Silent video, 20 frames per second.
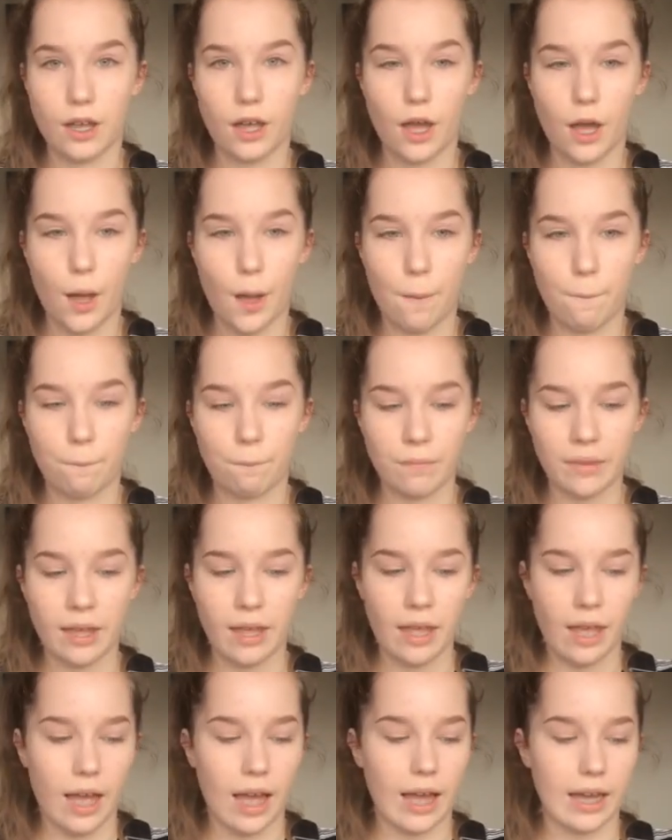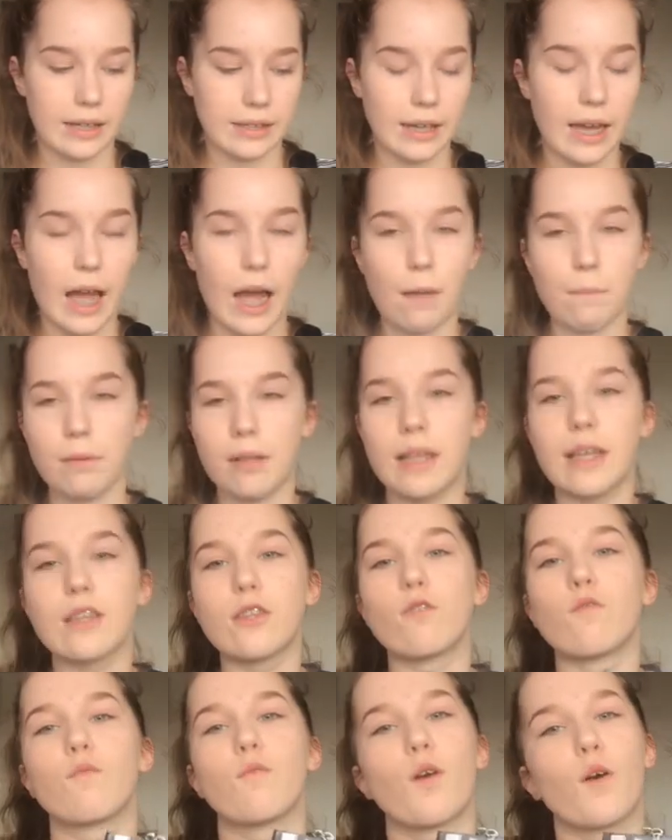Um, and I play the
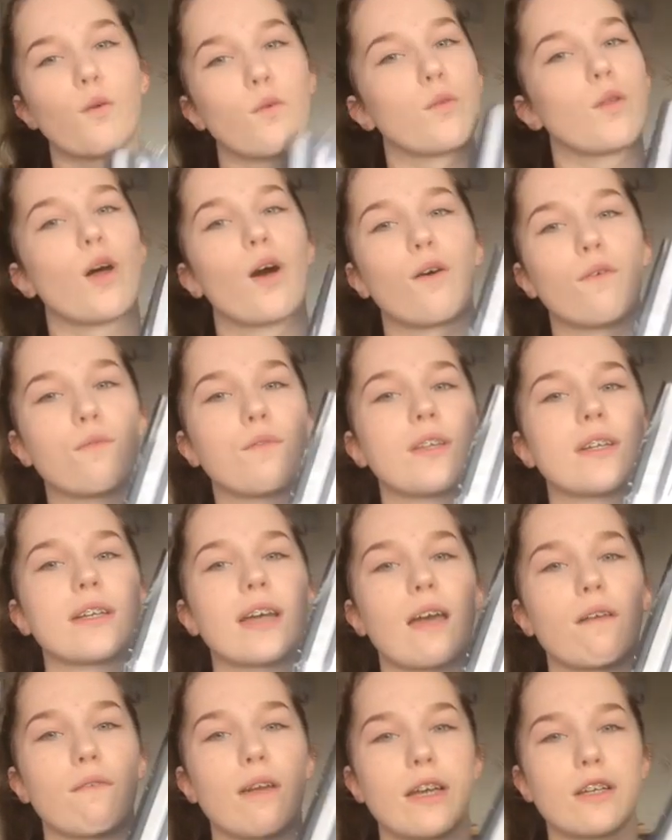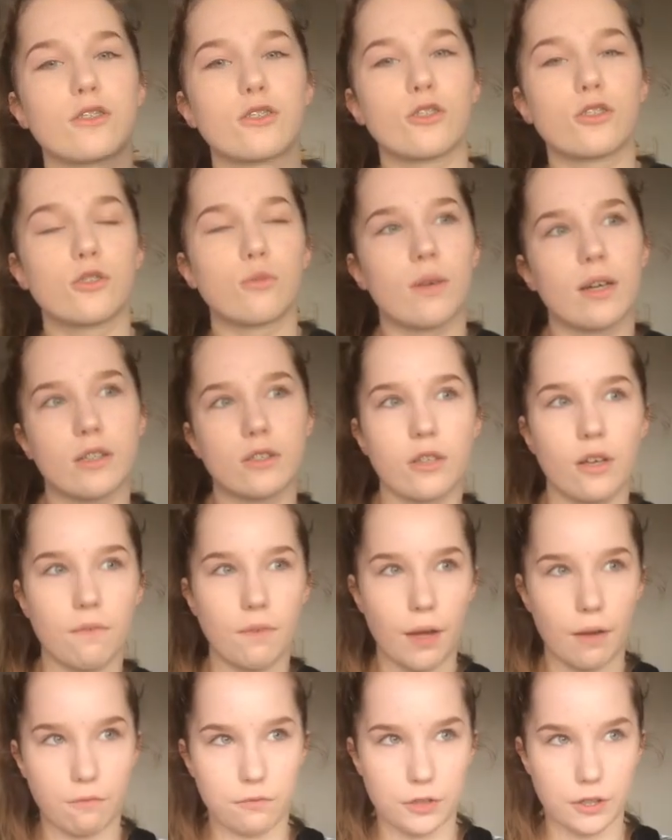role of the director, so I sort of
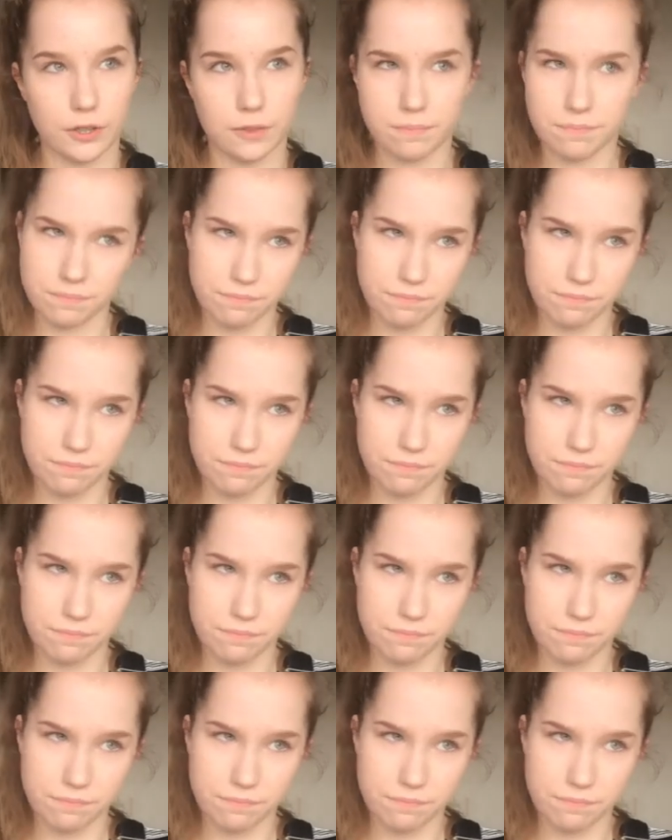have to